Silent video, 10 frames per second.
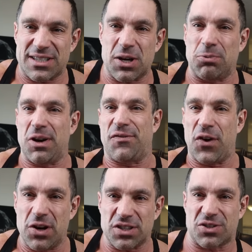it's a
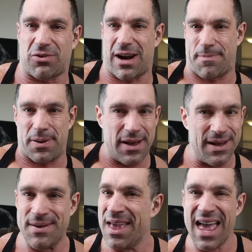reverse grip.
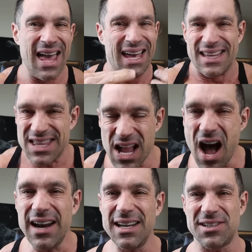
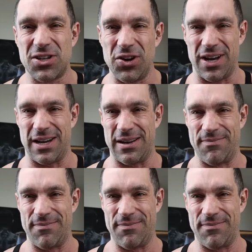Not as good.